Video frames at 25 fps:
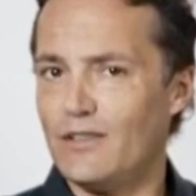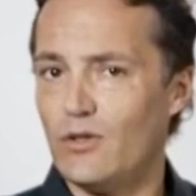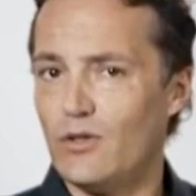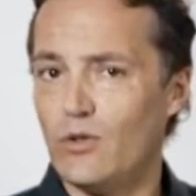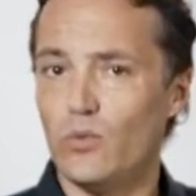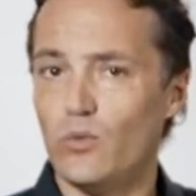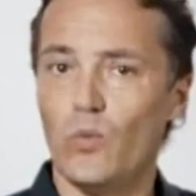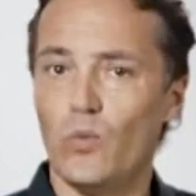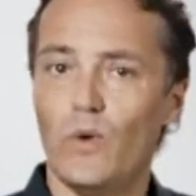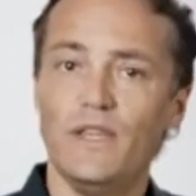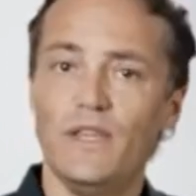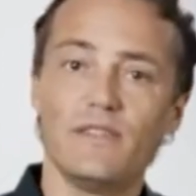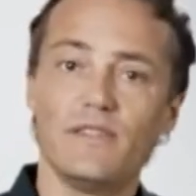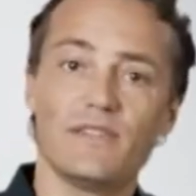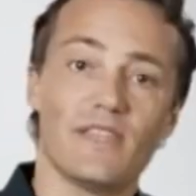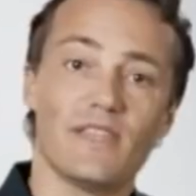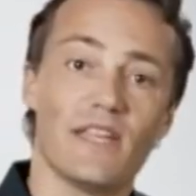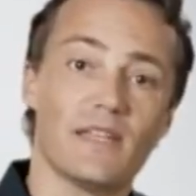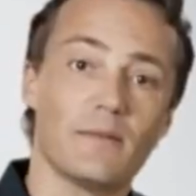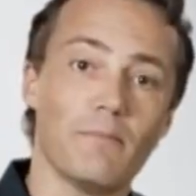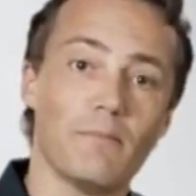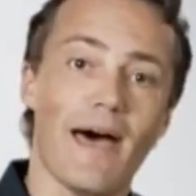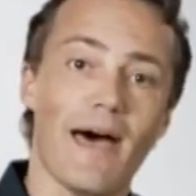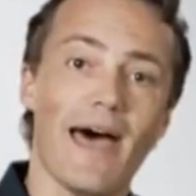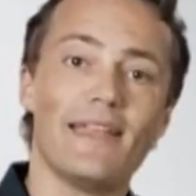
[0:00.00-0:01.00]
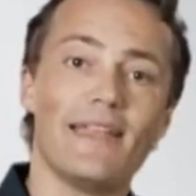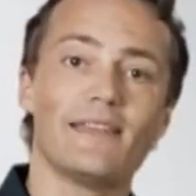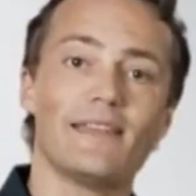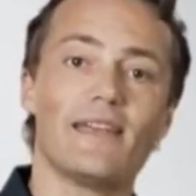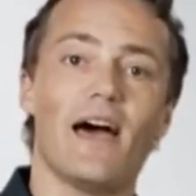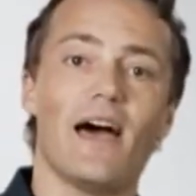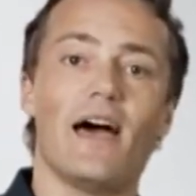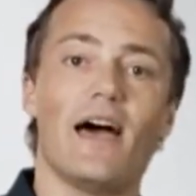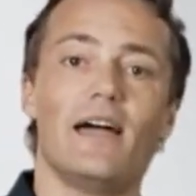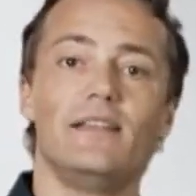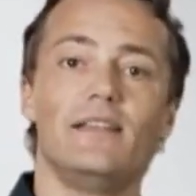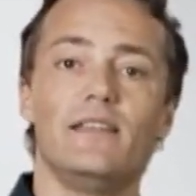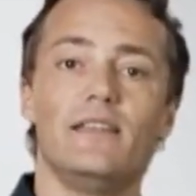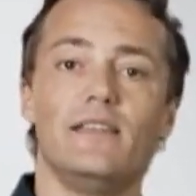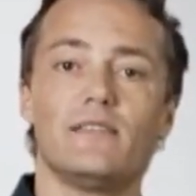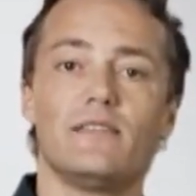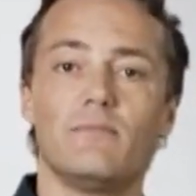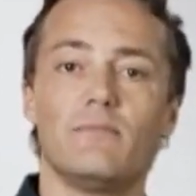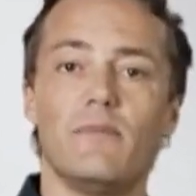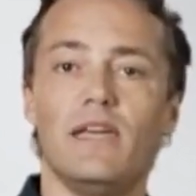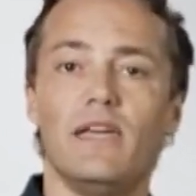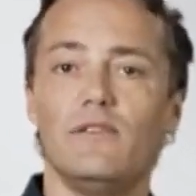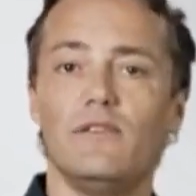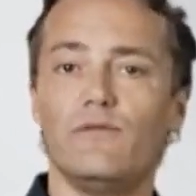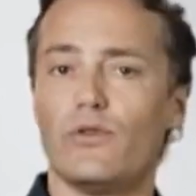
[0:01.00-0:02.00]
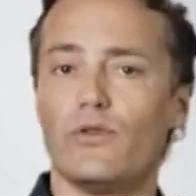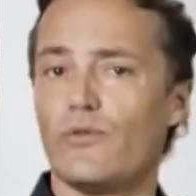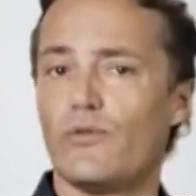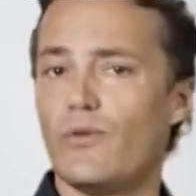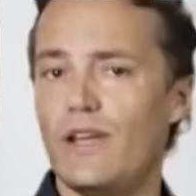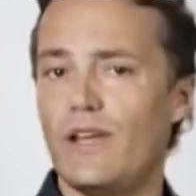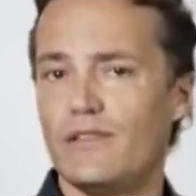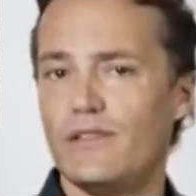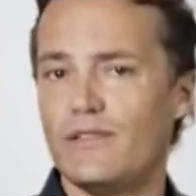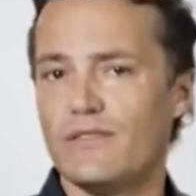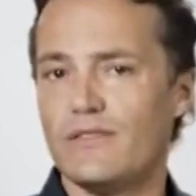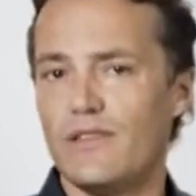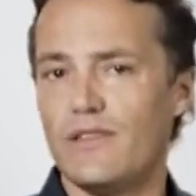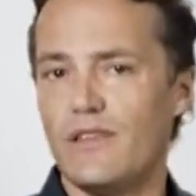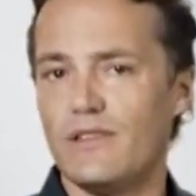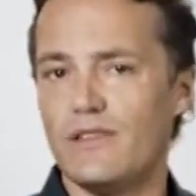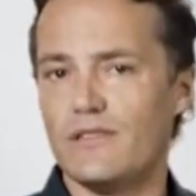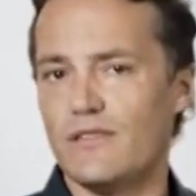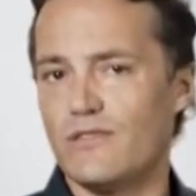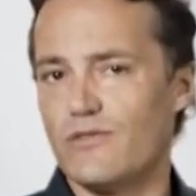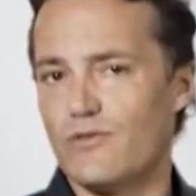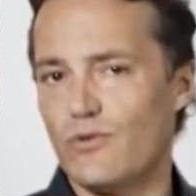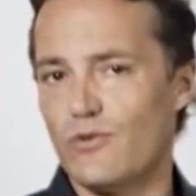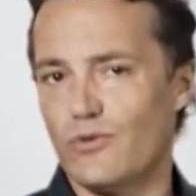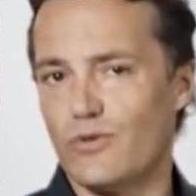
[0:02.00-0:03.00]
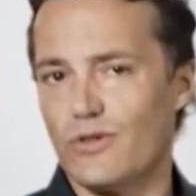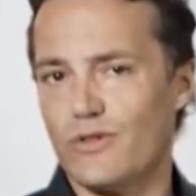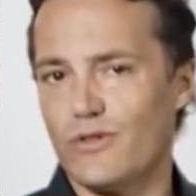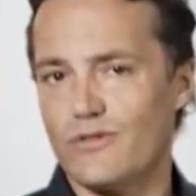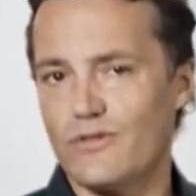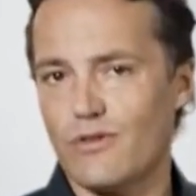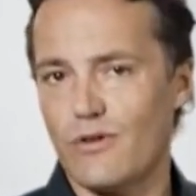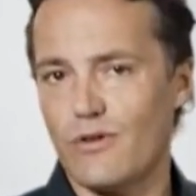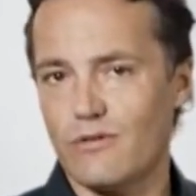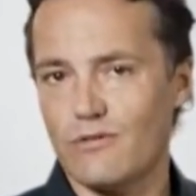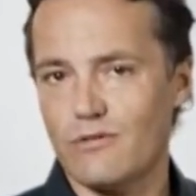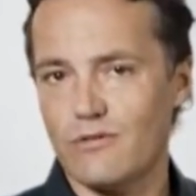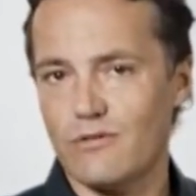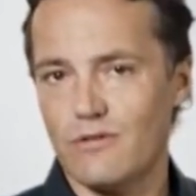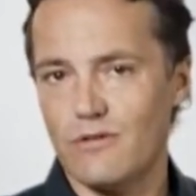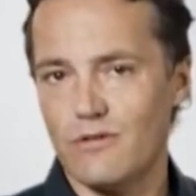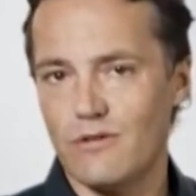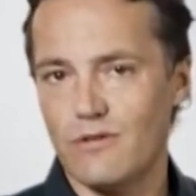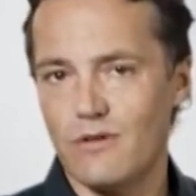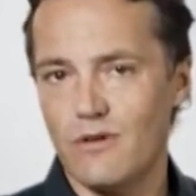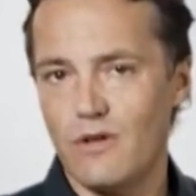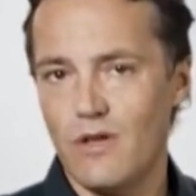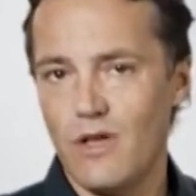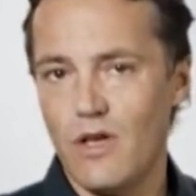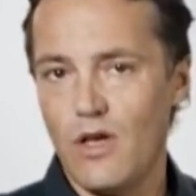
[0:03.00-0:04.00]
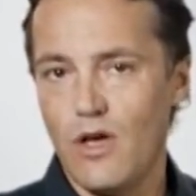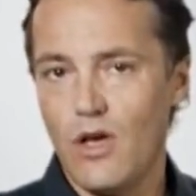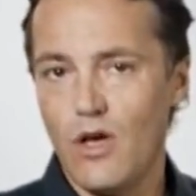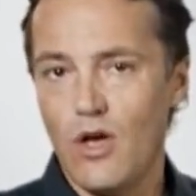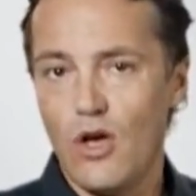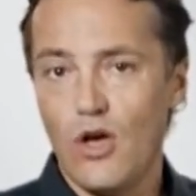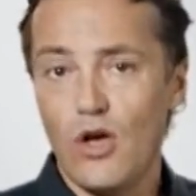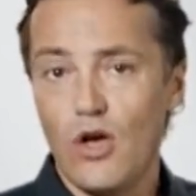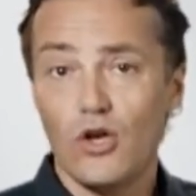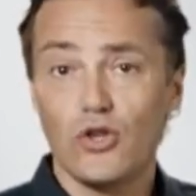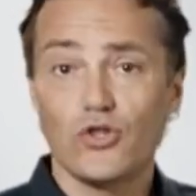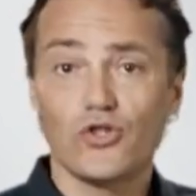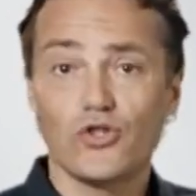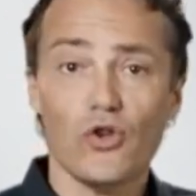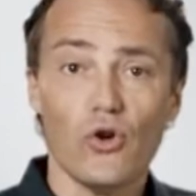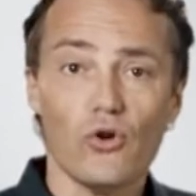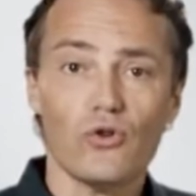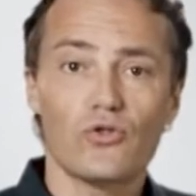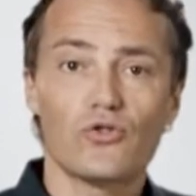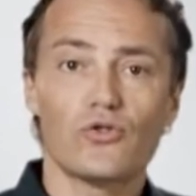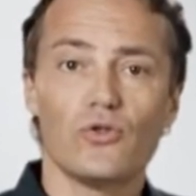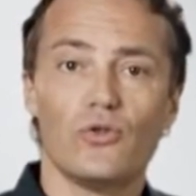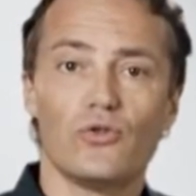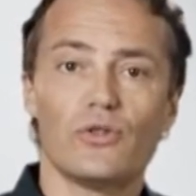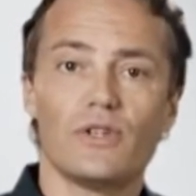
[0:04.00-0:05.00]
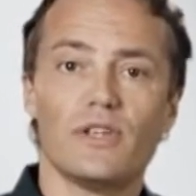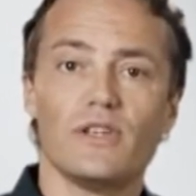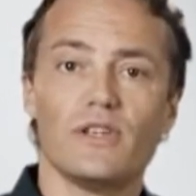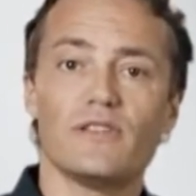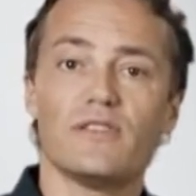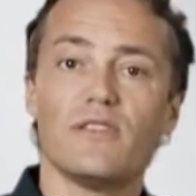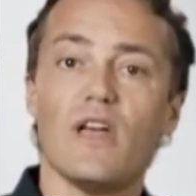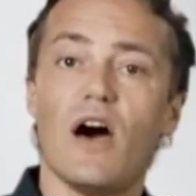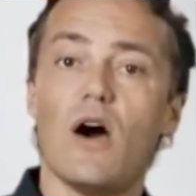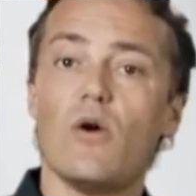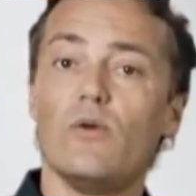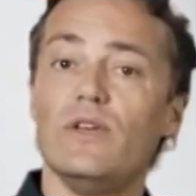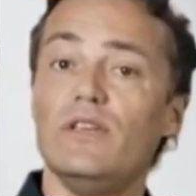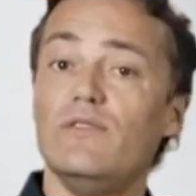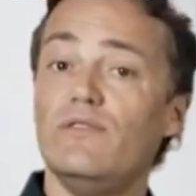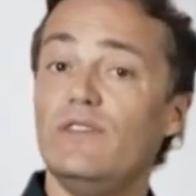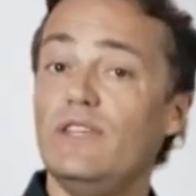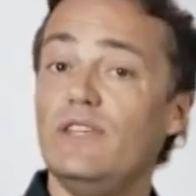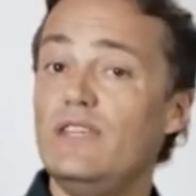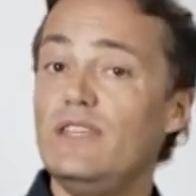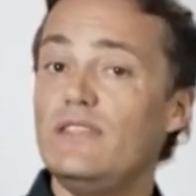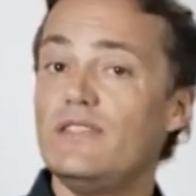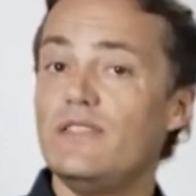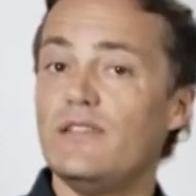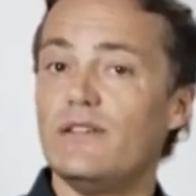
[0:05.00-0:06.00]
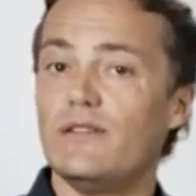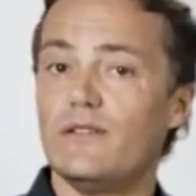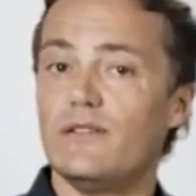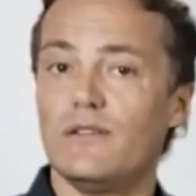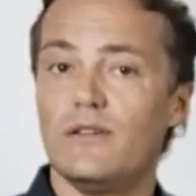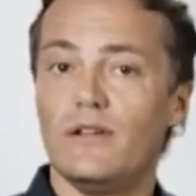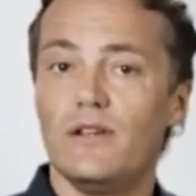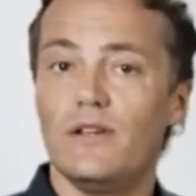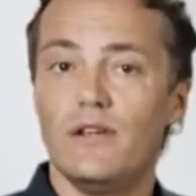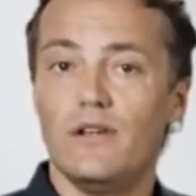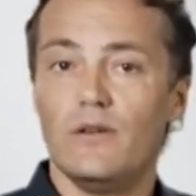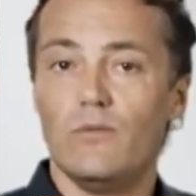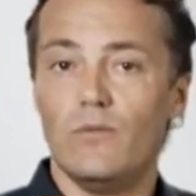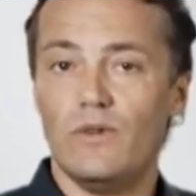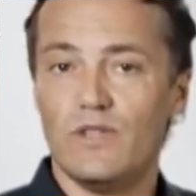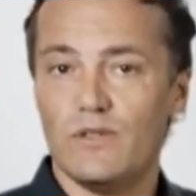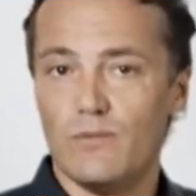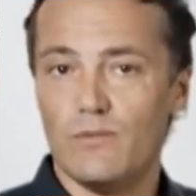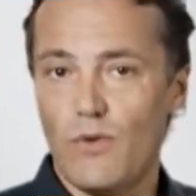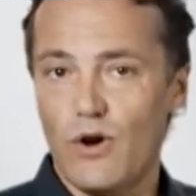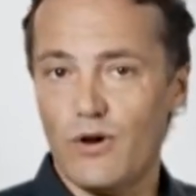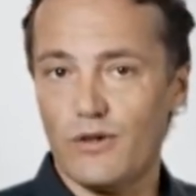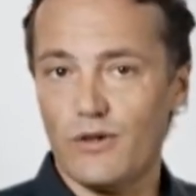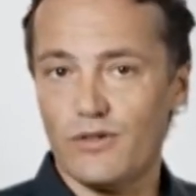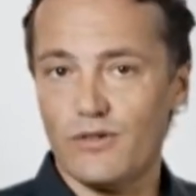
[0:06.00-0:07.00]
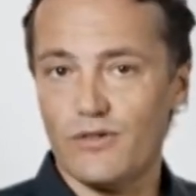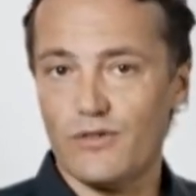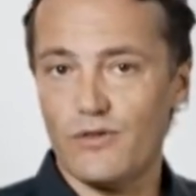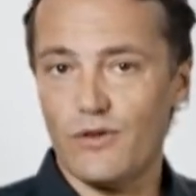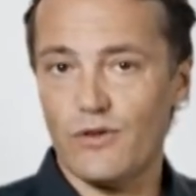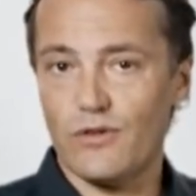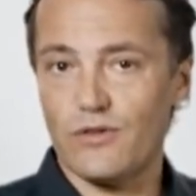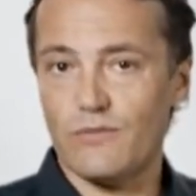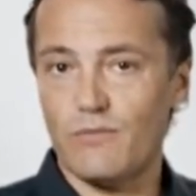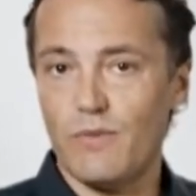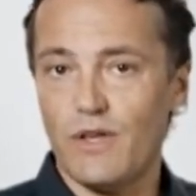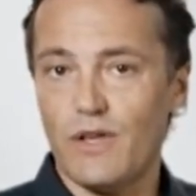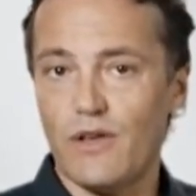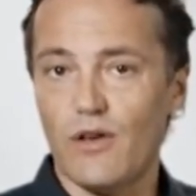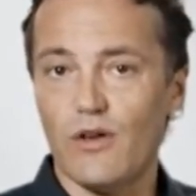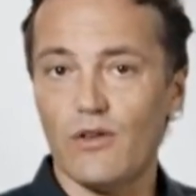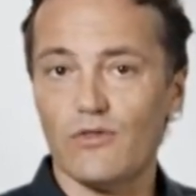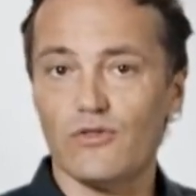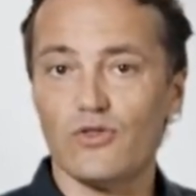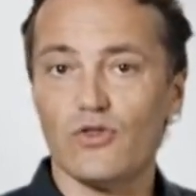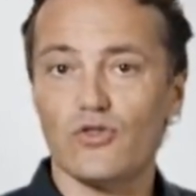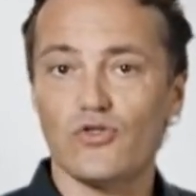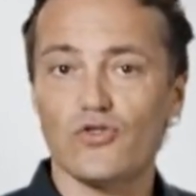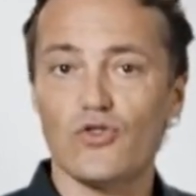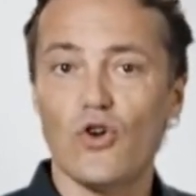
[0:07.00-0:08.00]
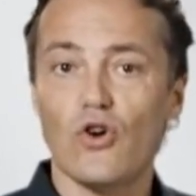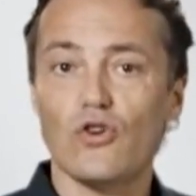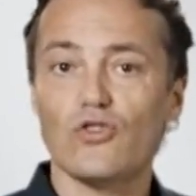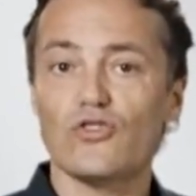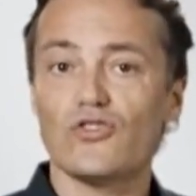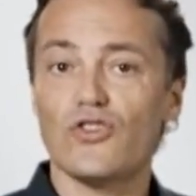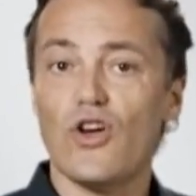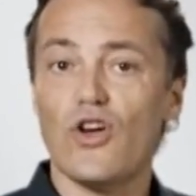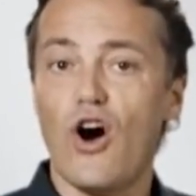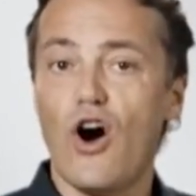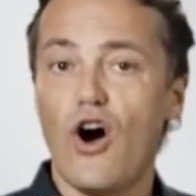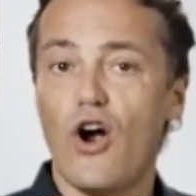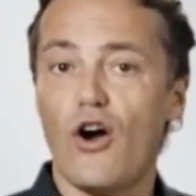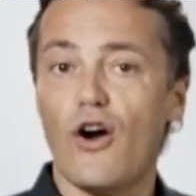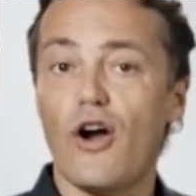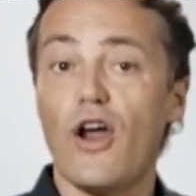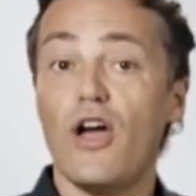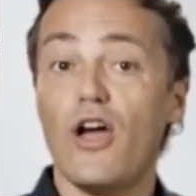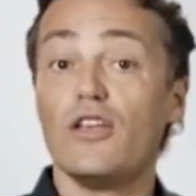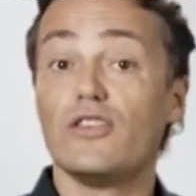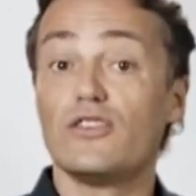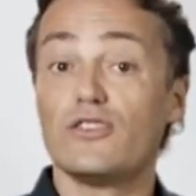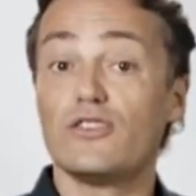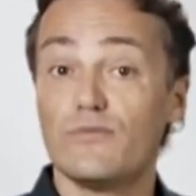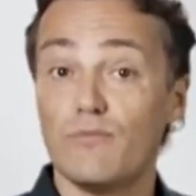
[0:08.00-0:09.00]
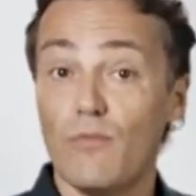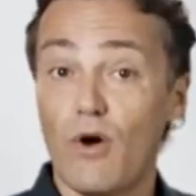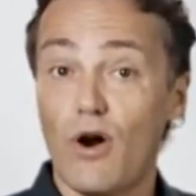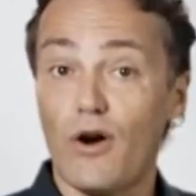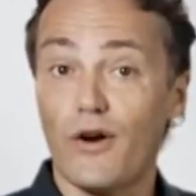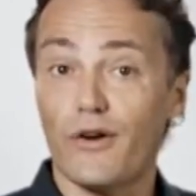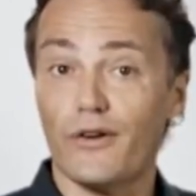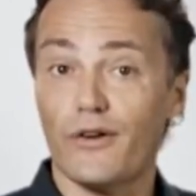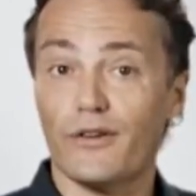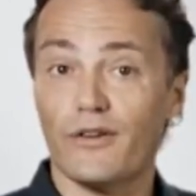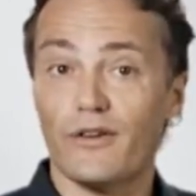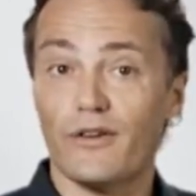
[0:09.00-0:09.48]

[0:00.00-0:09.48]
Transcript: convinced that mankind is made for greater things than sorting socks. Sock sorting is now even easier with smarter socks because socks are smart.